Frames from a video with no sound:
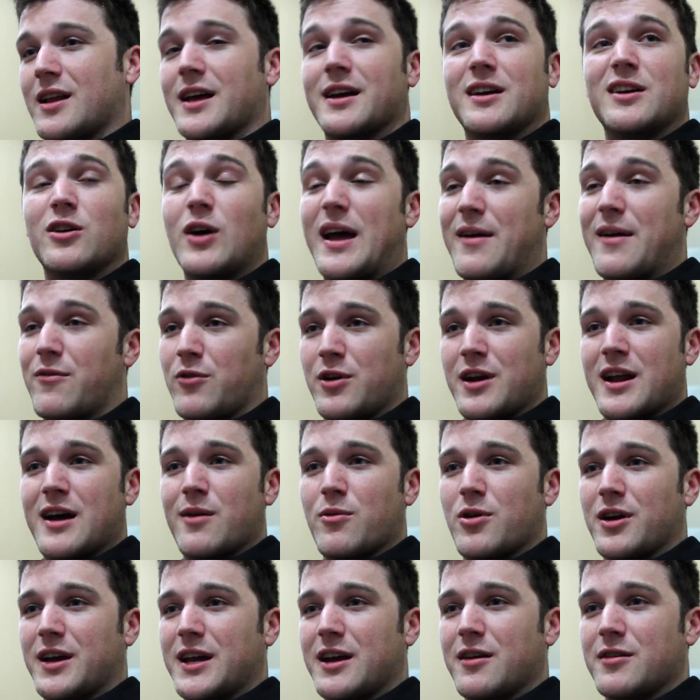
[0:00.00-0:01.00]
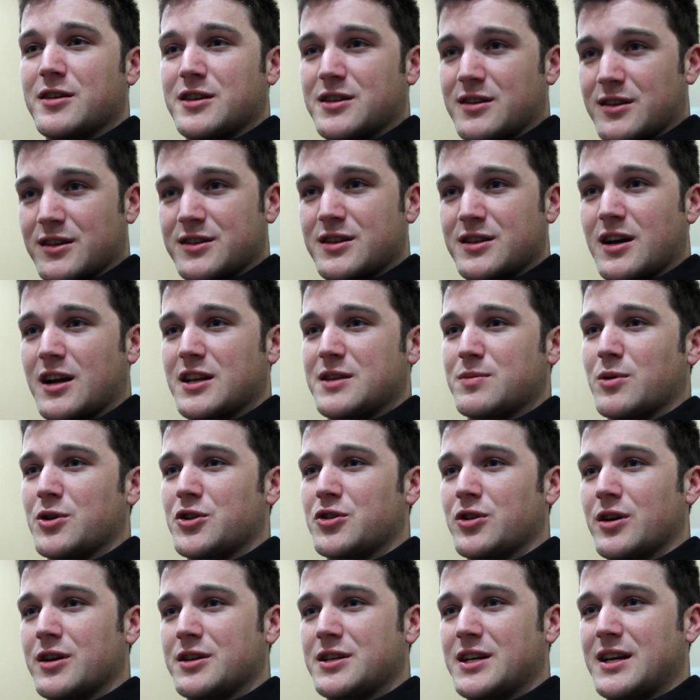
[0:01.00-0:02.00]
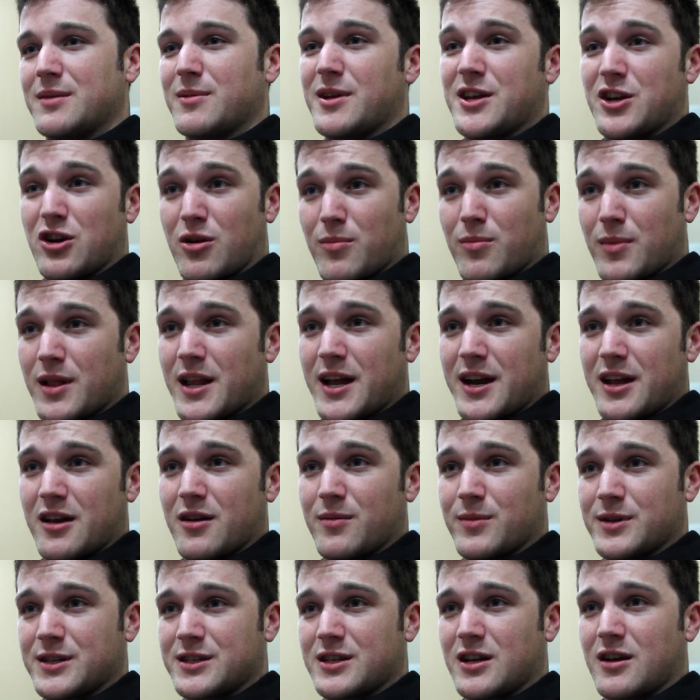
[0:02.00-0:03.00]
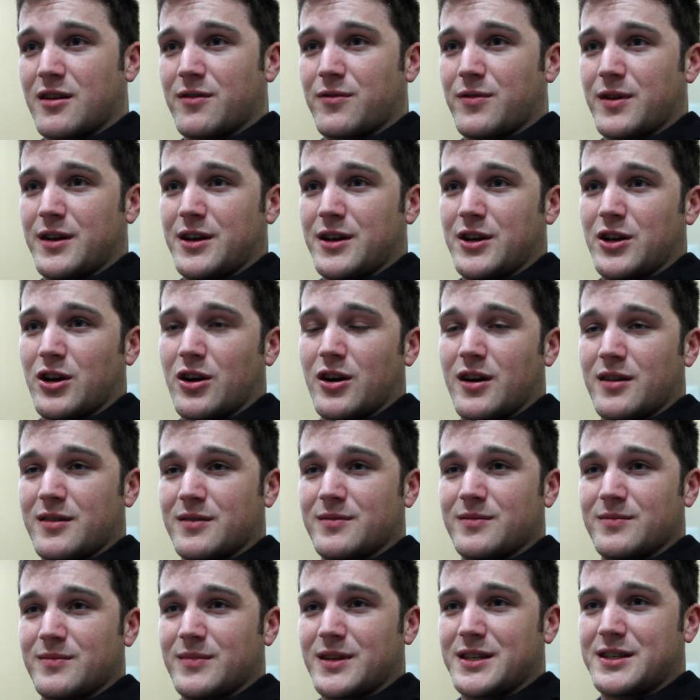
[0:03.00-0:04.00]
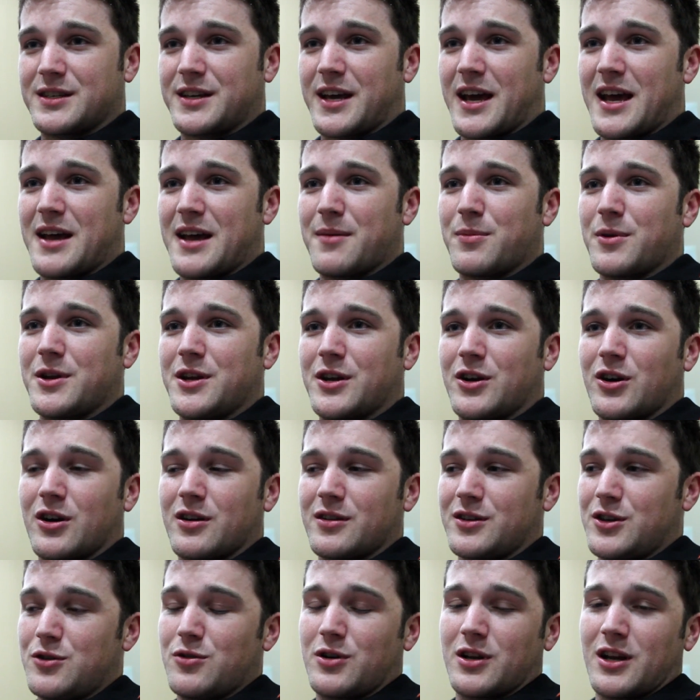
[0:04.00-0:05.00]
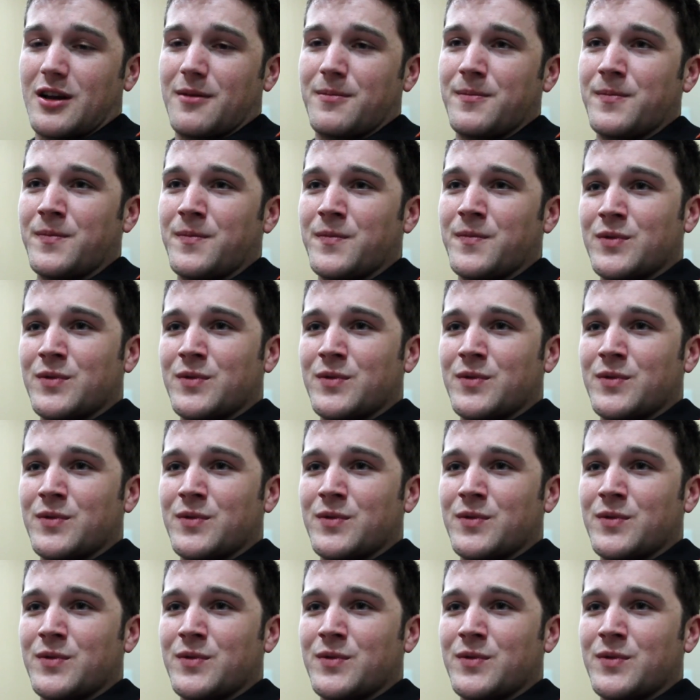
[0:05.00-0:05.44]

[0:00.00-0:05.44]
Like every network here has started sponsoring a team. Like you got Millennium and stuff, and you got Escape, and you got Q Club.